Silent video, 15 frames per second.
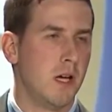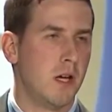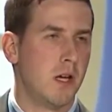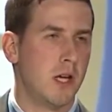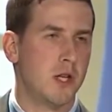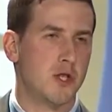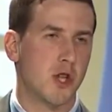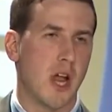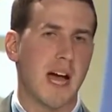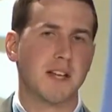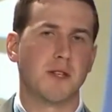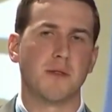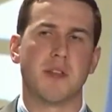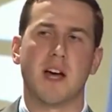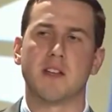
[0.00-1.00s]
In July
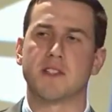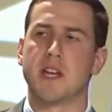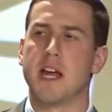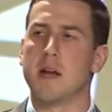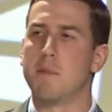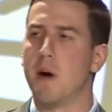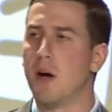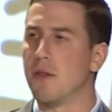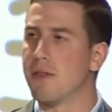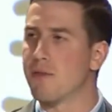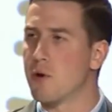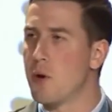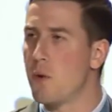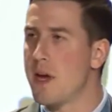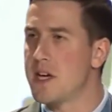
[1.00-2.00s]
2008, about
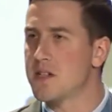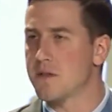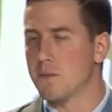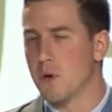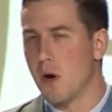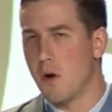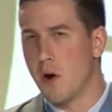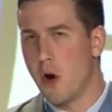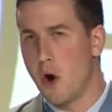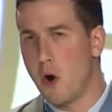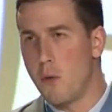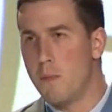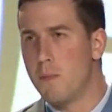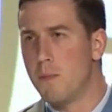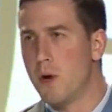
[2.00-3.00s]
3 weeks from going
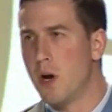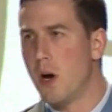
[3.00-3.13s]
home,